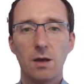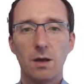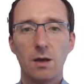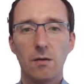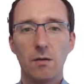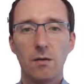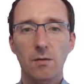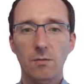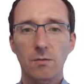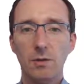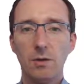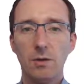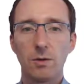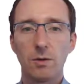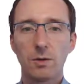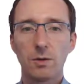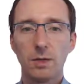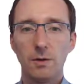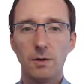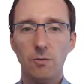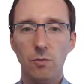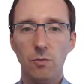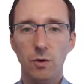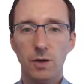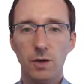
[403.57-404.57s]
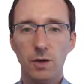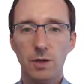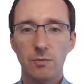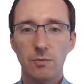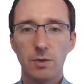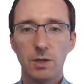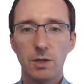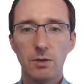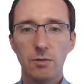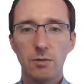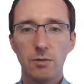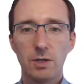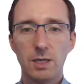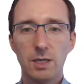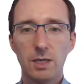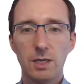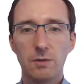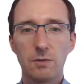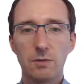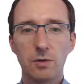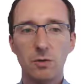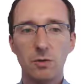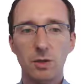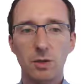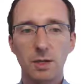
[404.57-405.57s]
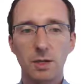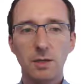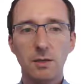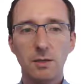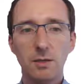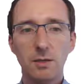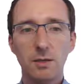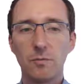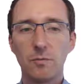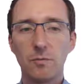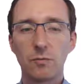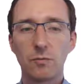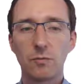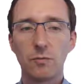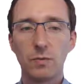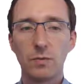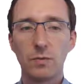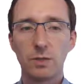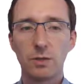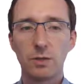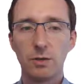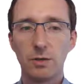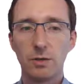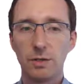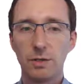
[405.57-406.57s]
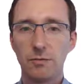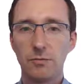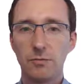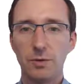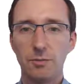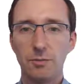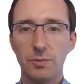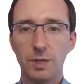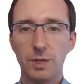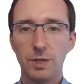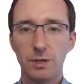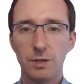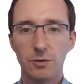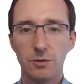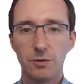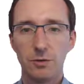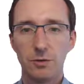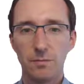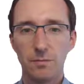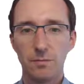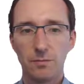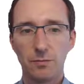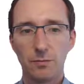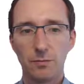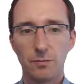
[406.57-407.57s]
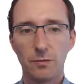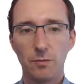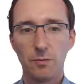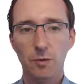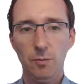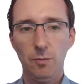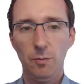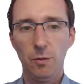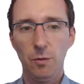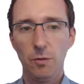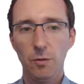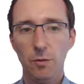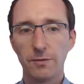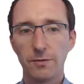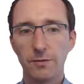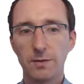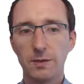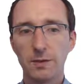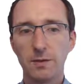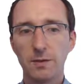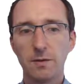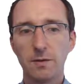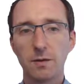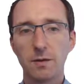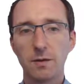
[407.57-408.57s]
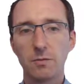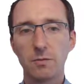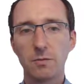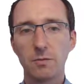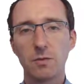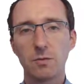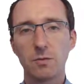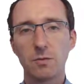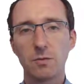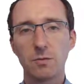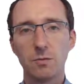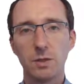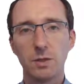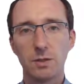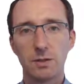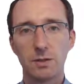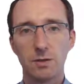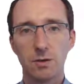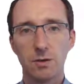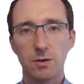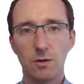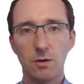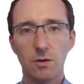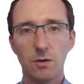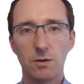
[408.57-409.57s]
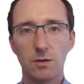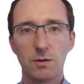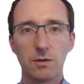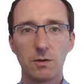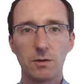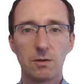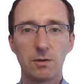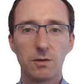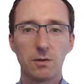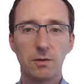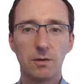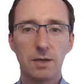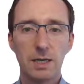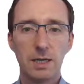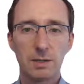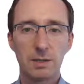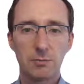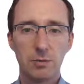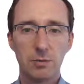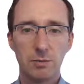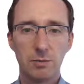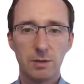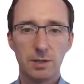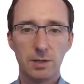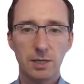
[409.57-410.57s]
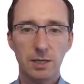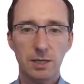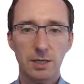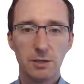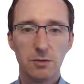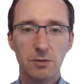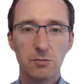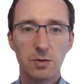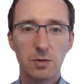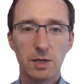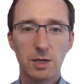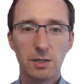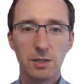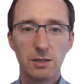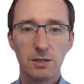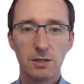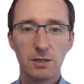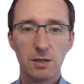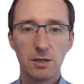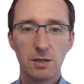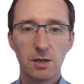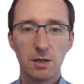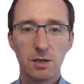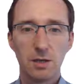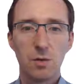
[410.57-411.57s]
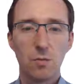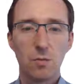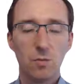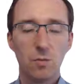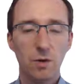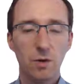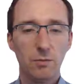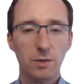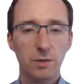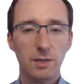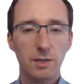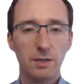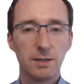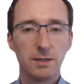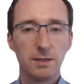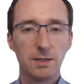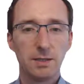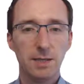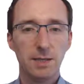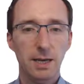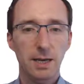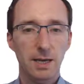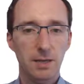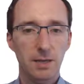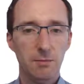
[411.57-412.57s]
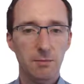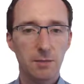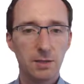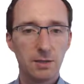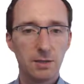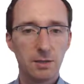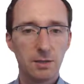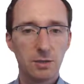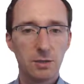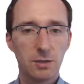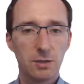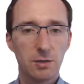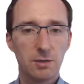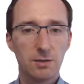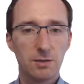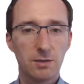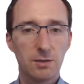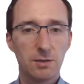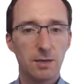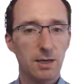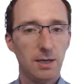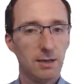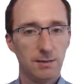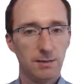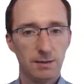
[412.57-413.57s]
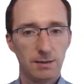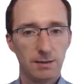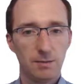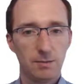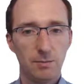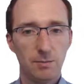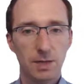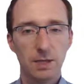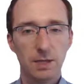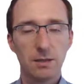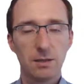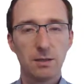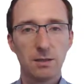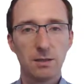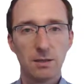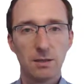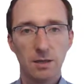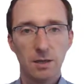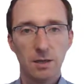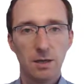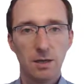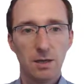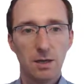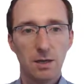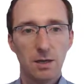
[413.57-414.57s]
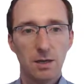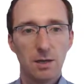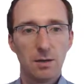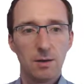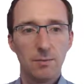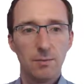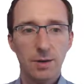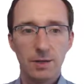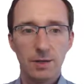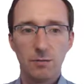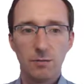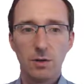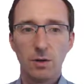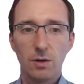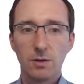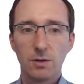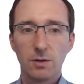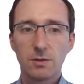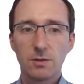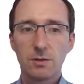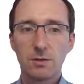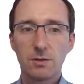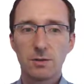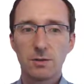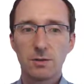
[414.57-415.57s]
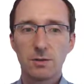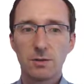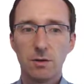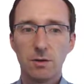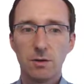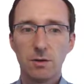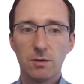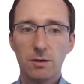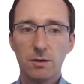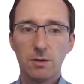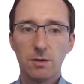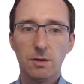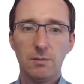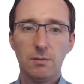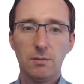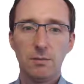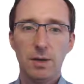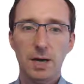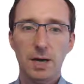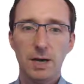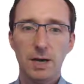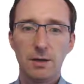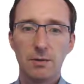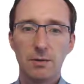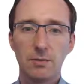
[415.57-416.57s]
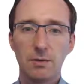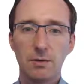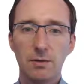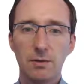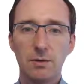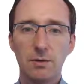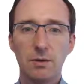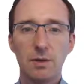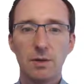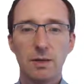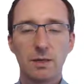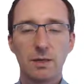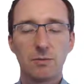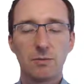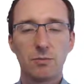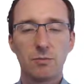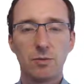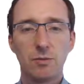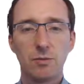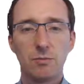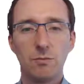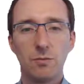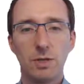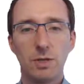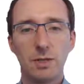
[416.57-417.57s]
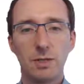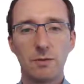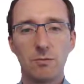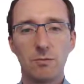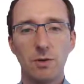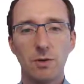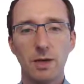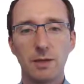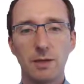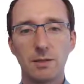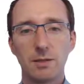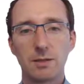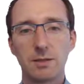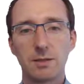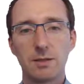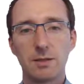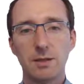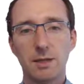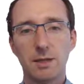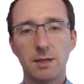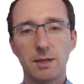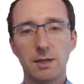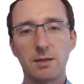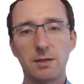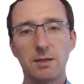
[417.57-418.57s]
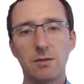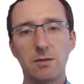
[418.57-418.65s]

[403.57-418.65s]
When we looked at WernMQ and EMQX, we saw a different picture. For both systems, we saw experimentation runs where we didn't see any message loss as expected, but we also saw a part of the experiment runs that